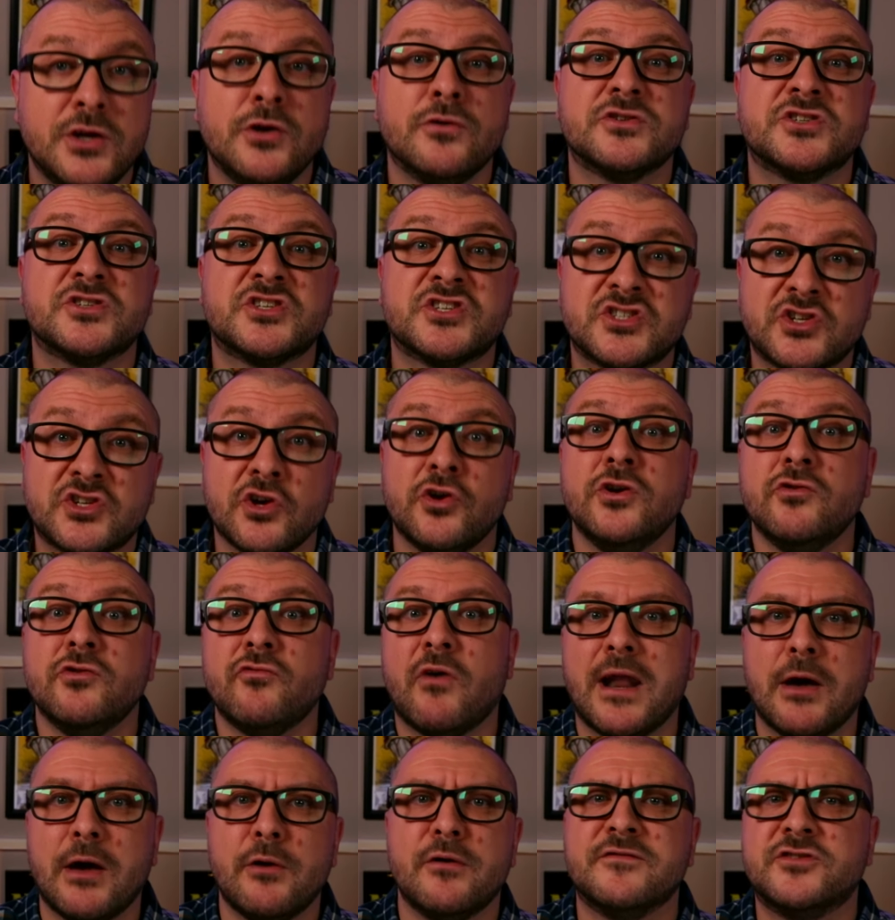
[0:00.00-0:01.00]
you'll soon
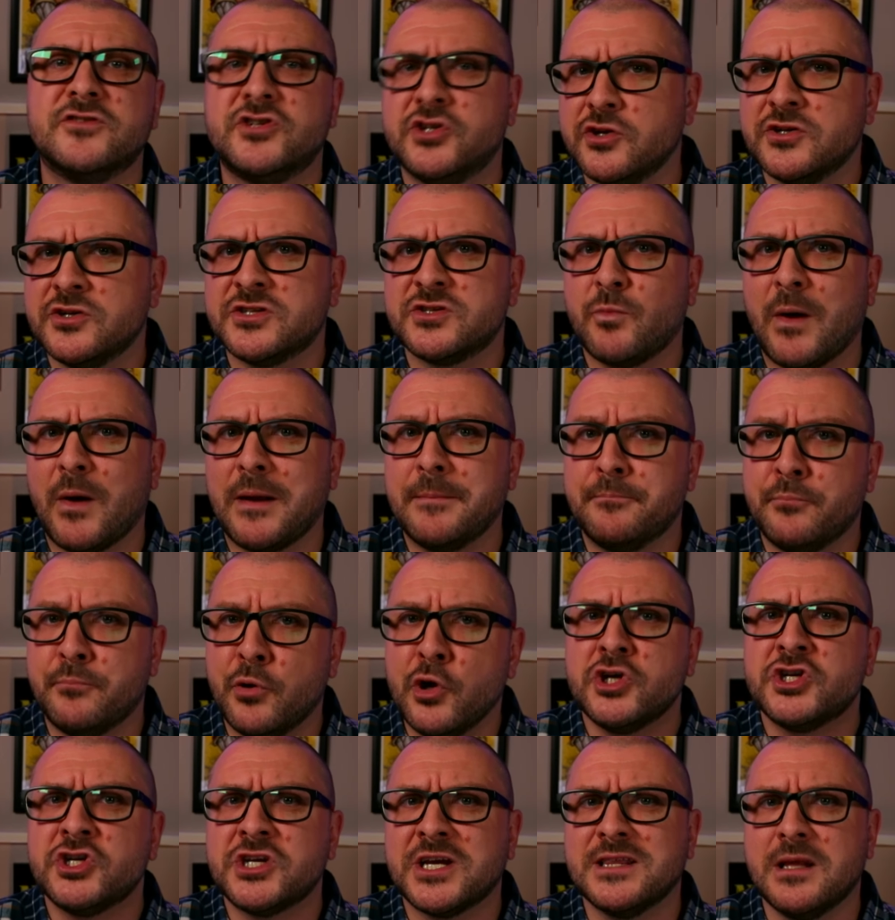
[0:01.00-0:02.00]
run out of juice when
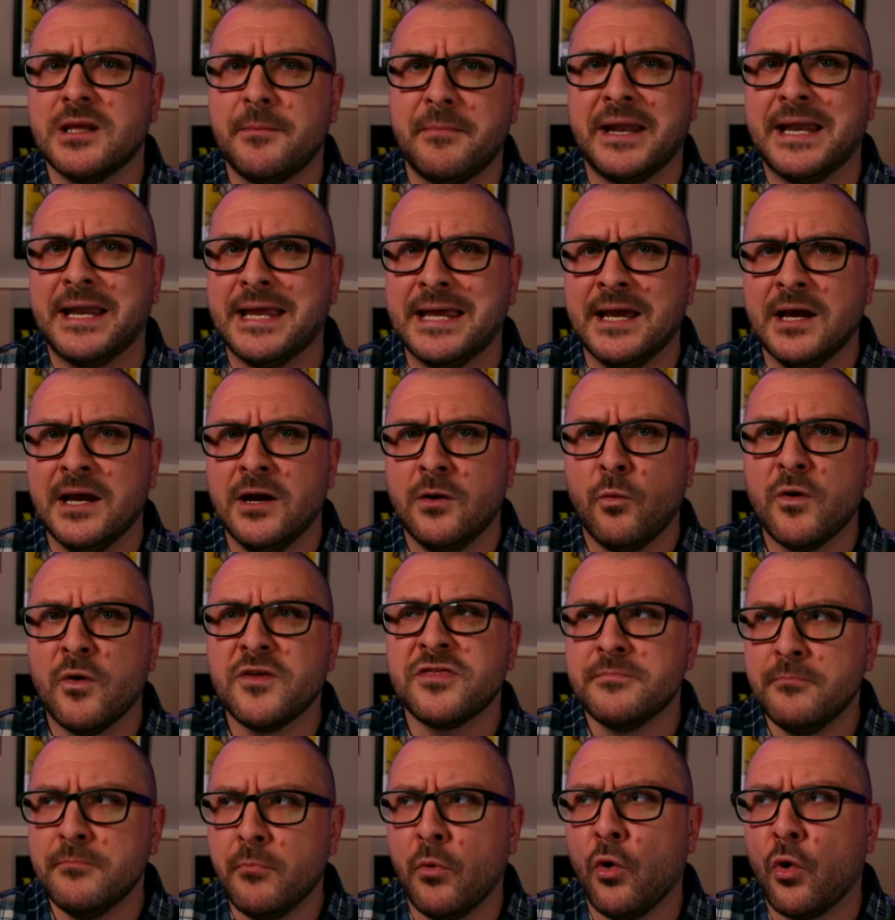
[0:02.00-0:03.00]
pushing the Mini
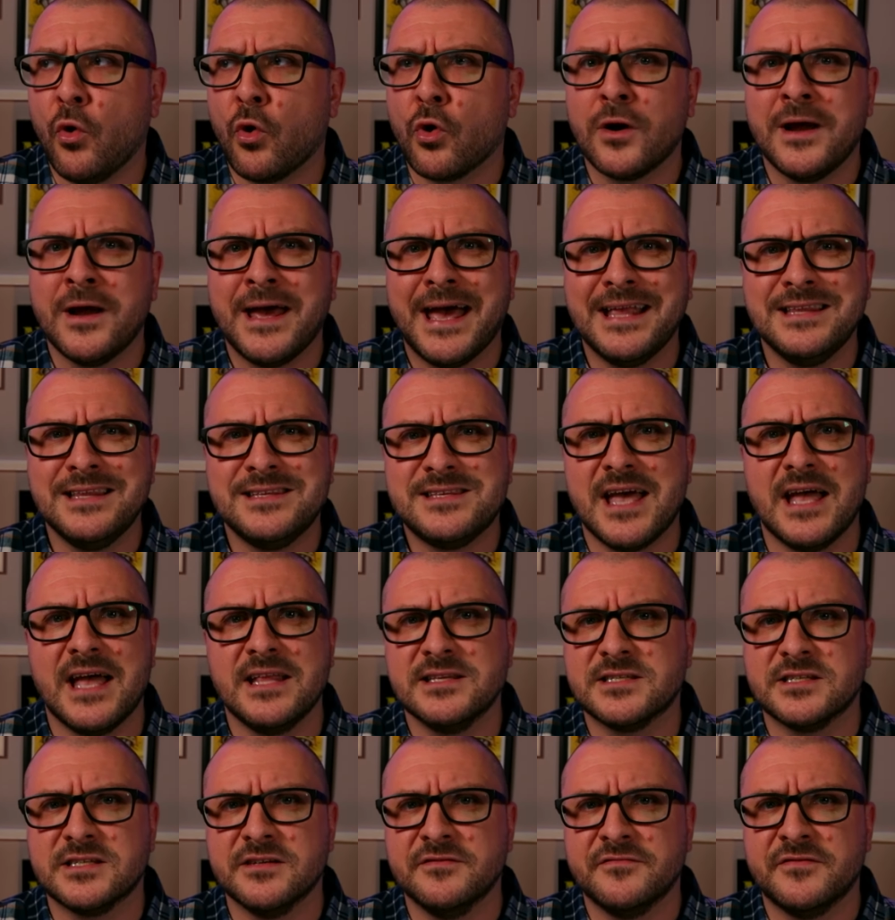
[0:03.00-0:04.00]
with more
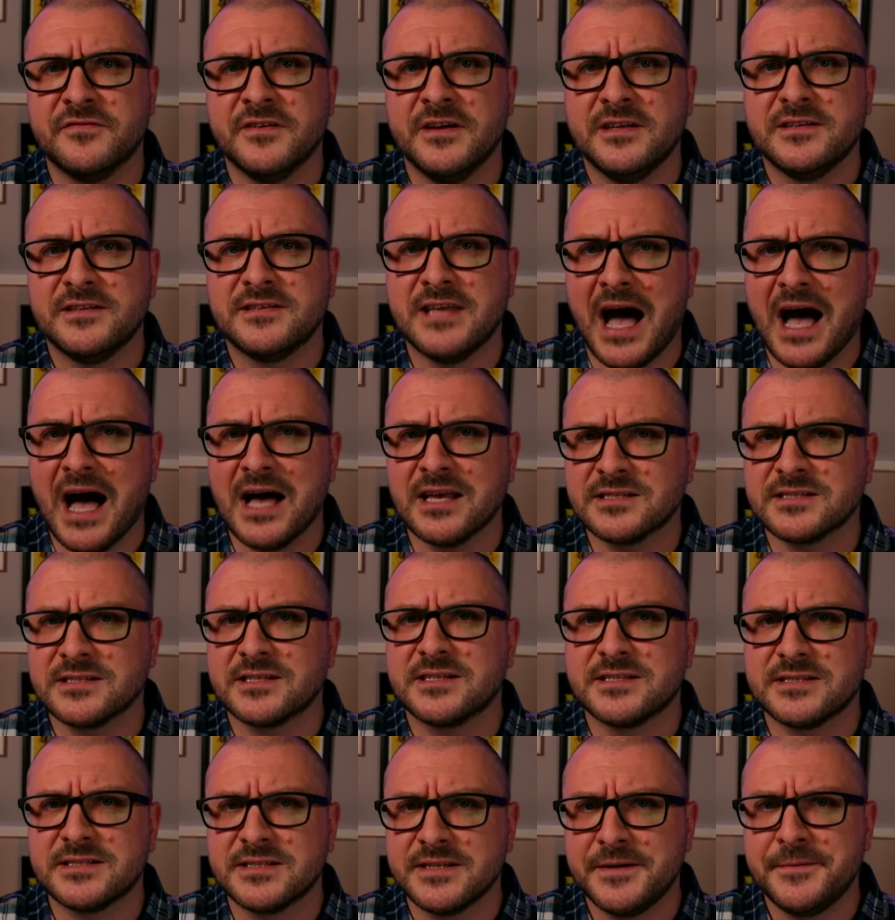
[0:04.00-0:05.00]
intensive
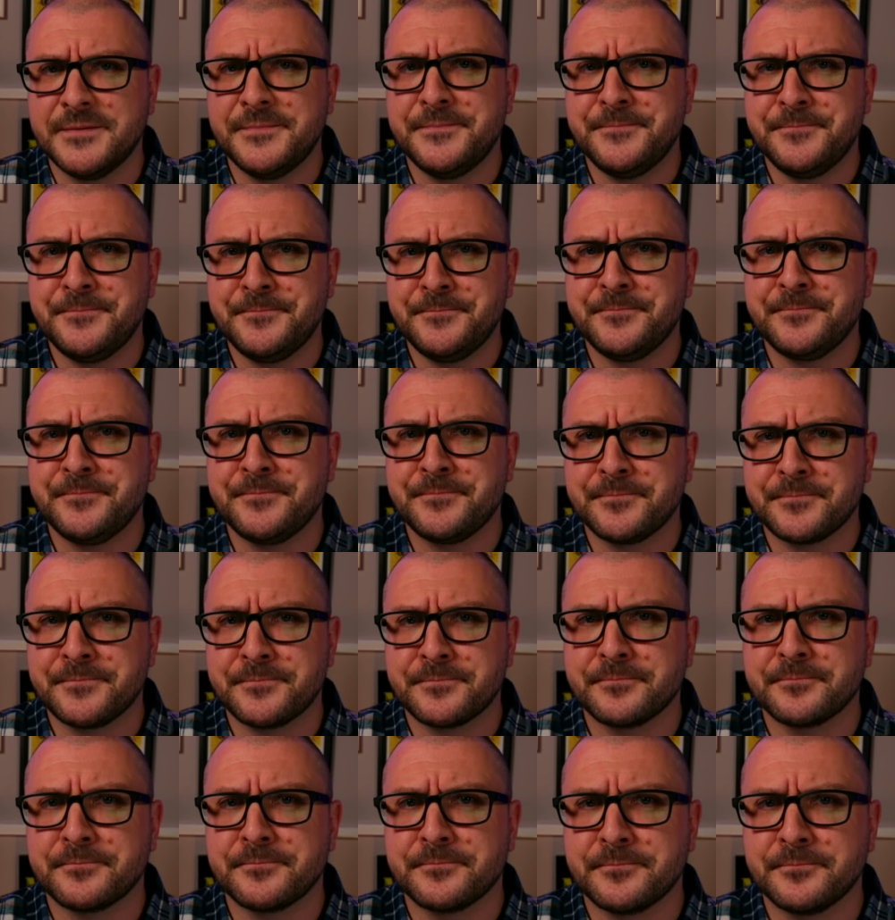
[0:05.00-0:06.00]
tasks.
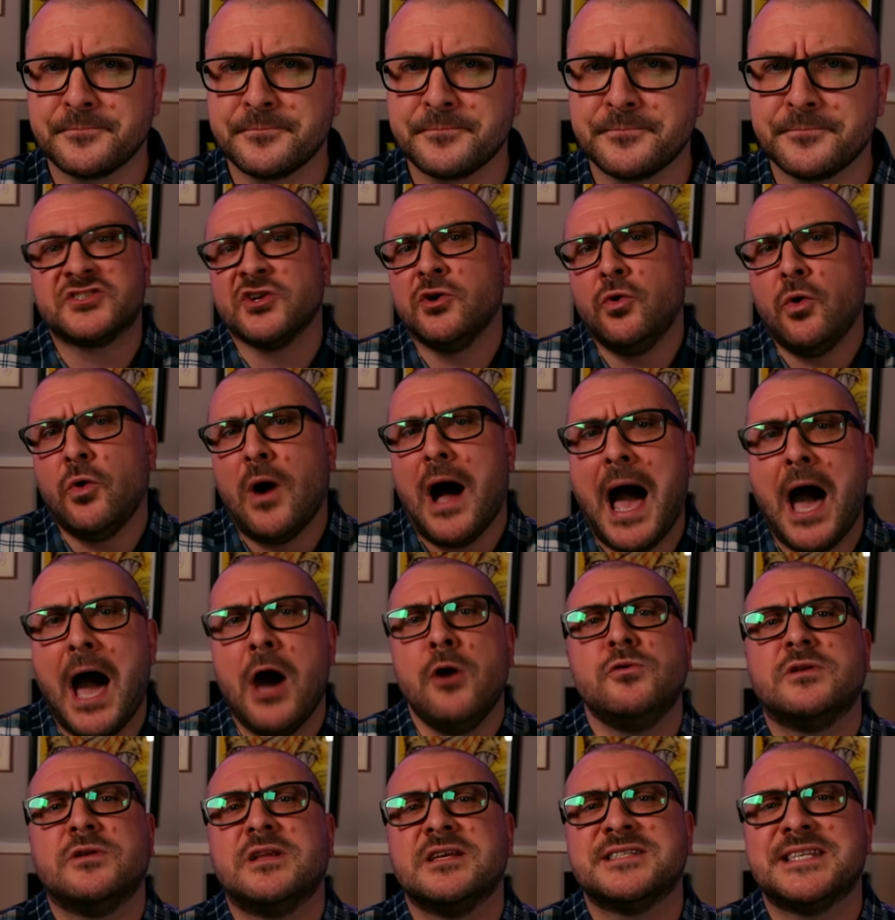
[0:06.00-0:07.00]
Alright, so
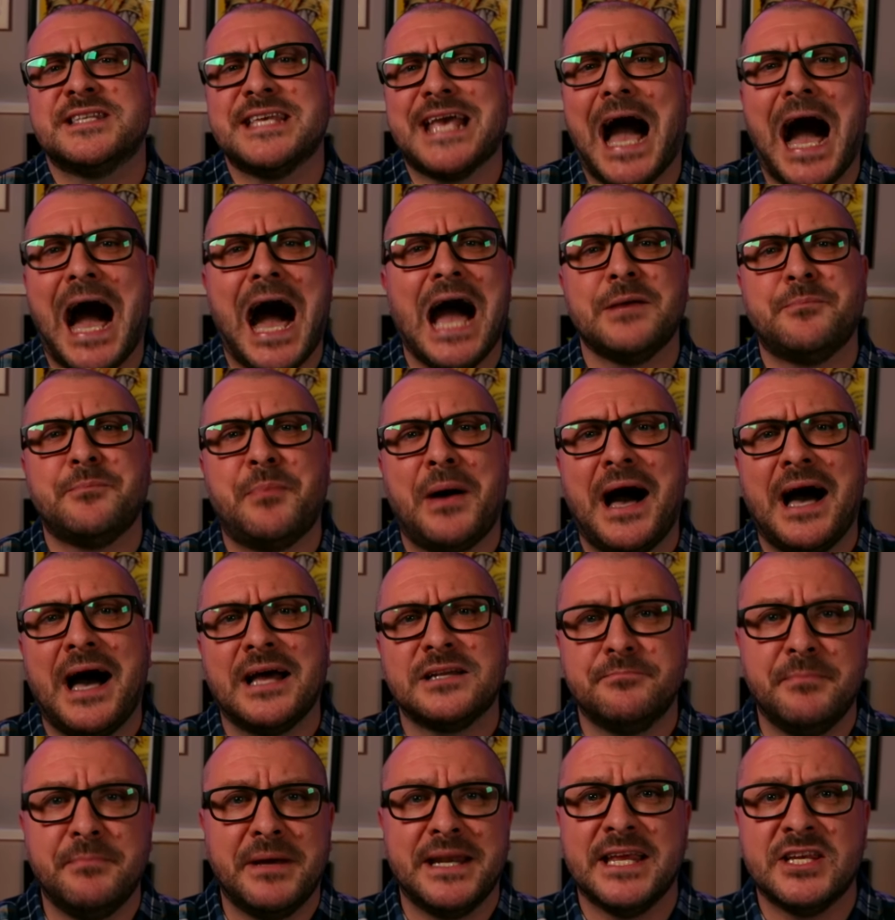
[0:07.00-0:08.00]
how does the
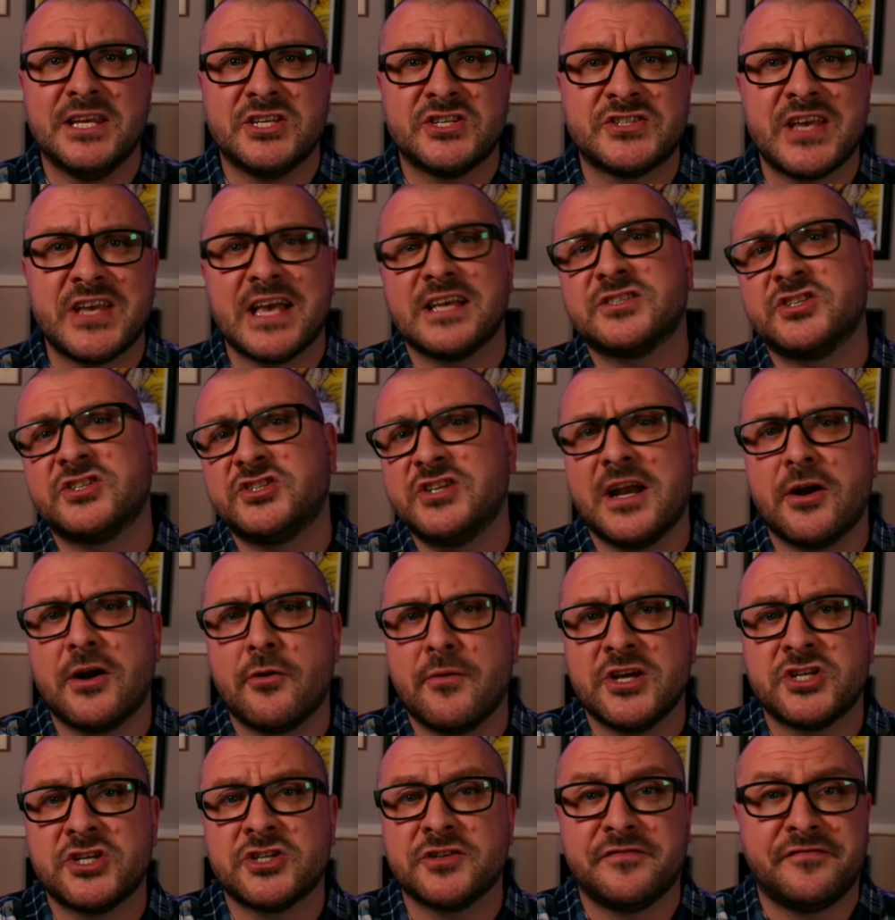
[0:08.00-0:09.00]
iPad Mini 6th
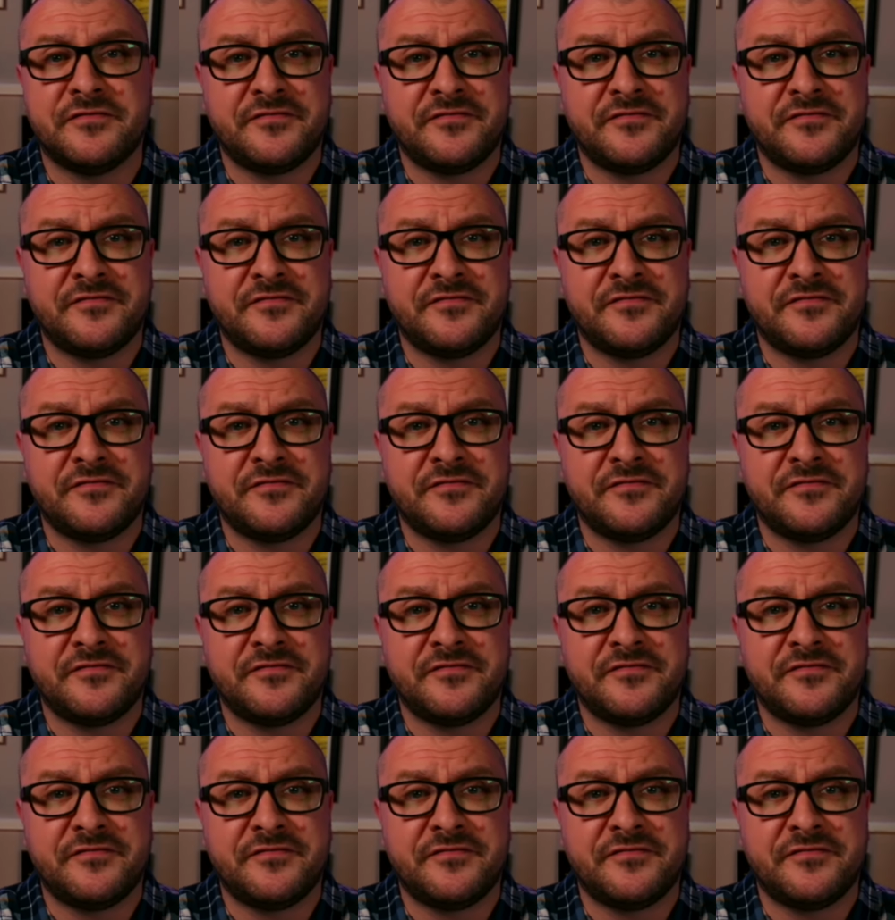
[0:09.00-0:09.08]
generation